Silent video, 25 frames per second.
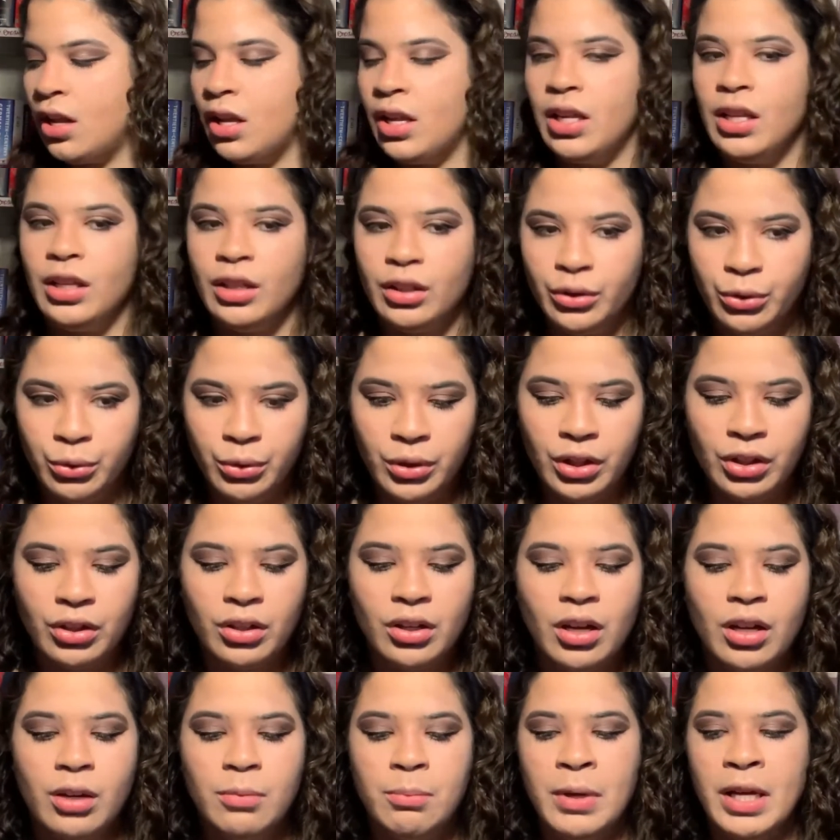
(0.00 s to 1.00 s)
including her
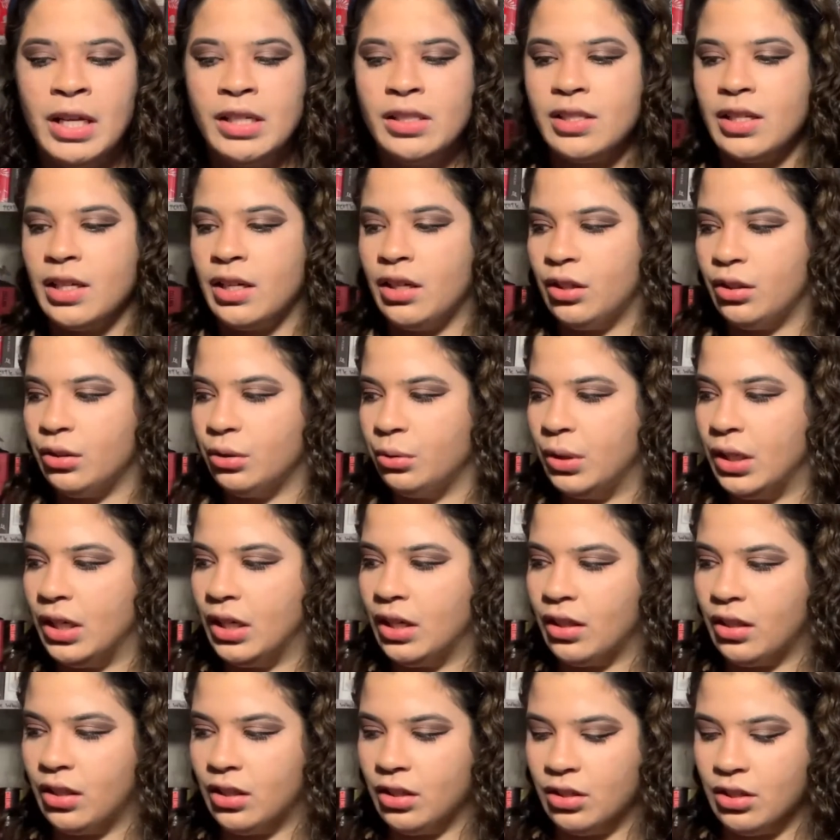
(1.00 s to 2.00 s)
hutmates and
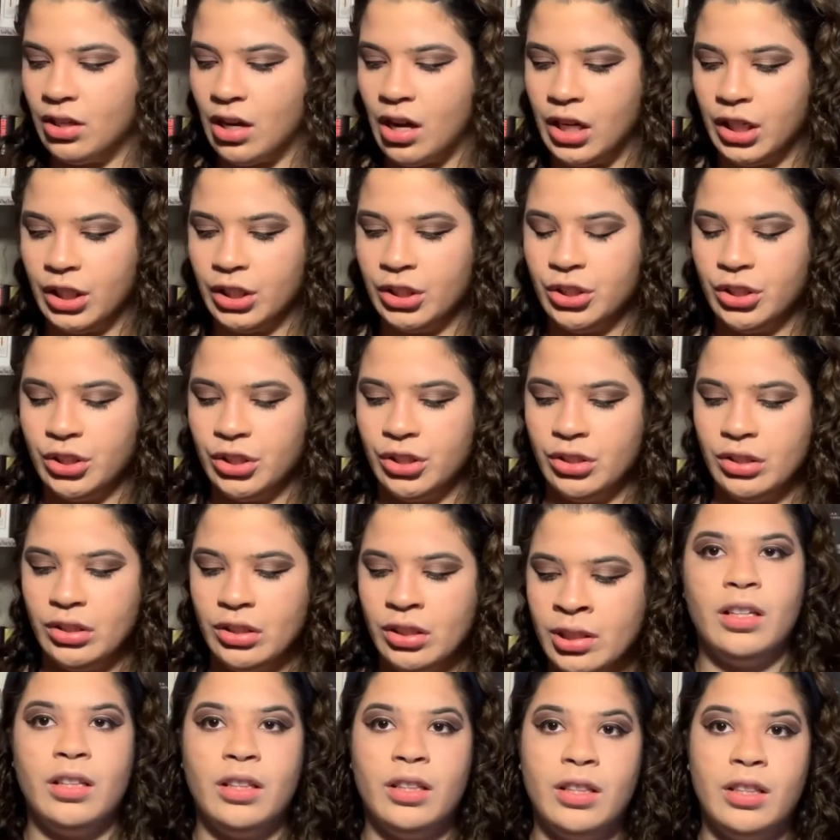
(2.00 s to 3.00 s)
including the
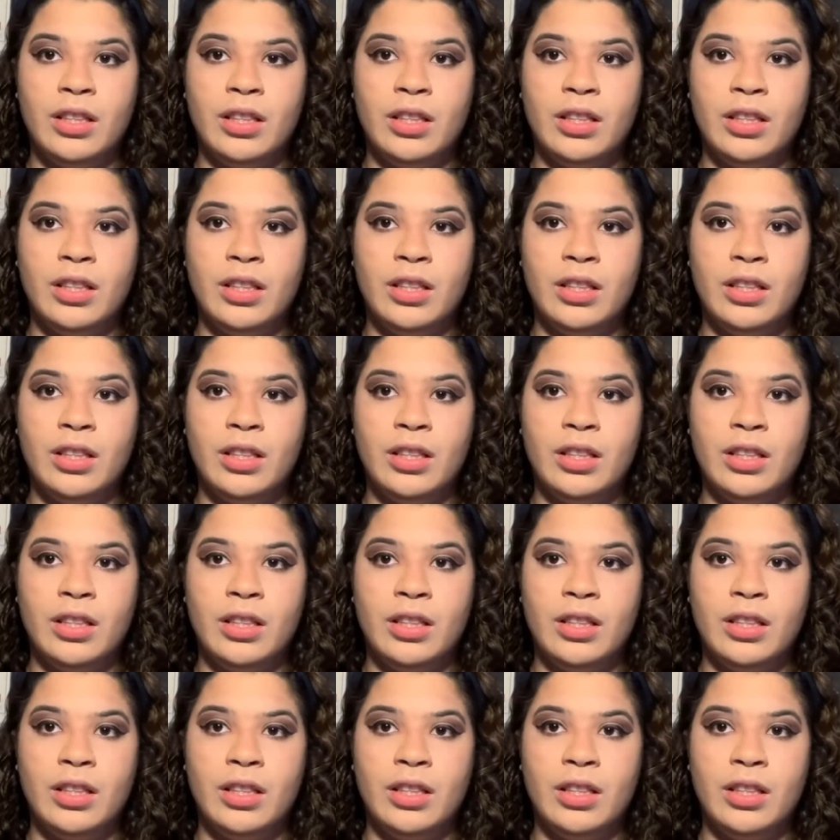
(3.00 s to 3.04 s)
doctors,